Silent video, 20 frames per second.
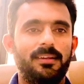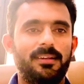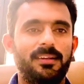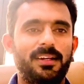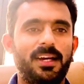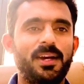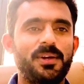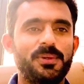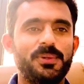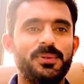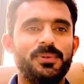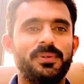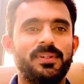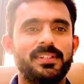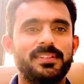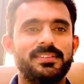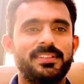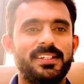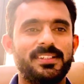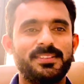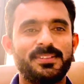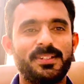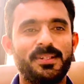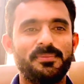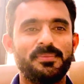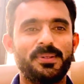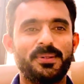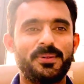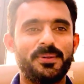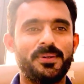Hey viewers, Assalamu
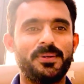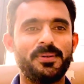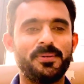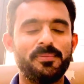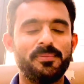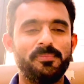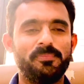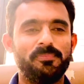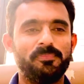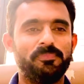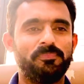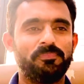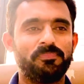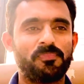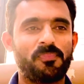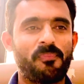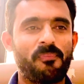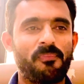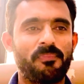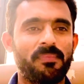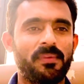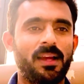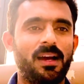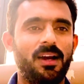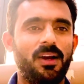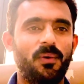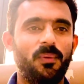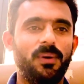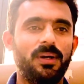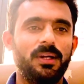alaikum.
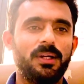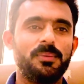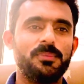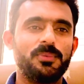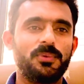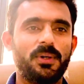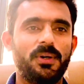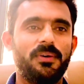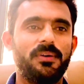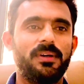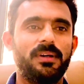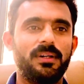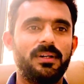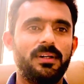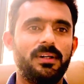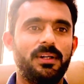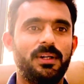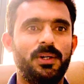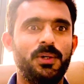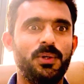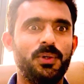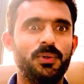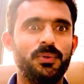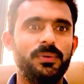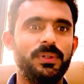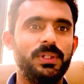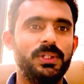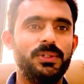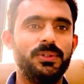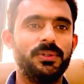Welcome to our new
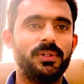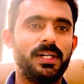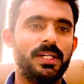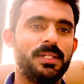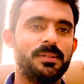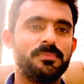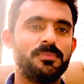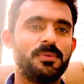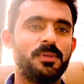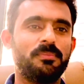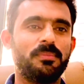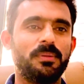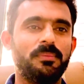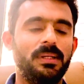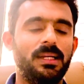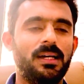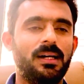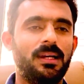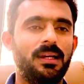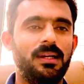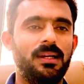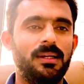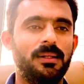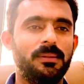video. I am Muhammad Bilal.